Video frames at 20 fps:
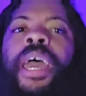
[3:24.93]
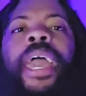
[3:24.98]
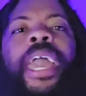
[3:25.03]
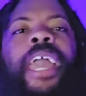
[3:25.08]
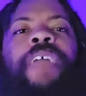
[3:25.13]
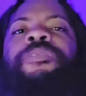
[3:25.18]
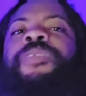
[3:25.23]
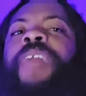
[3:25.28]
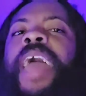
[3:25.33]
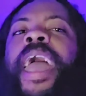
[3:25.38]

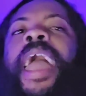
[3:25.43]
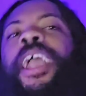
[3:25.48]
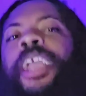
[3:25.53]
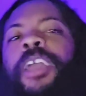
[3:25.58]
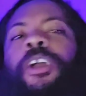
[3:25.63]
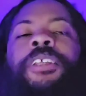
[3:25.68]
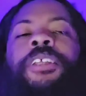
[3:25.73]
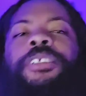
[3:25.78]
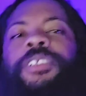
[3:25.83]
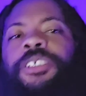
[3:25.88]
if that
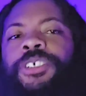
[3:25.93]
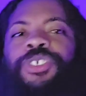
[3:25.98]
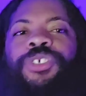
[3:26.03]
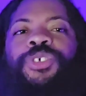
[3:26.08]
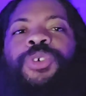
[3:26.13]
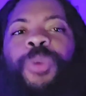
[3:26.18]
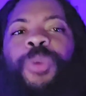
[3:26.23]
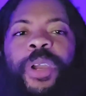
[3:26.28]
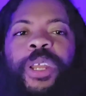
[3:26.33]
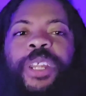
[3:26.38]
gets
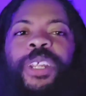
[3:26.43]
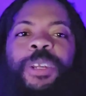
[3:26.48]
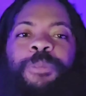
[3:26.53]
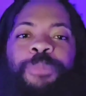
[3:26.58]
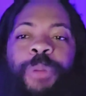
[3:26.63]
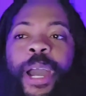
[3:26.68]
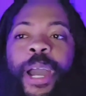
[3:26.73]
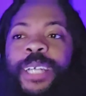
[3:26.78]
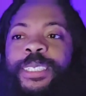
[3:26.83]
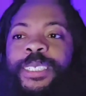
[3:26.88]
destroyed in the
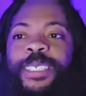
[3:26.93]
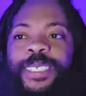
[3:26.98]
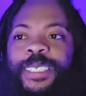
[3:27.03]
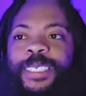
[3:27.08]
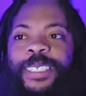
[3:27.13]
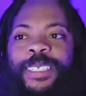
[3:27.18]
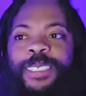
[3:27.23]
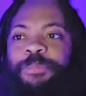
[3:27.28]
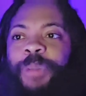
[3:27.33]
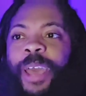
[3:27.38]
process of
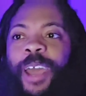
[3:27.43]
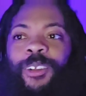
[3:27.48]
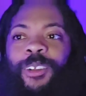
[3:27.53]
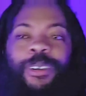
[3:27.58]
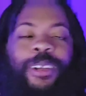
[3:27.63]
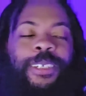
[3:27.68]
this battle,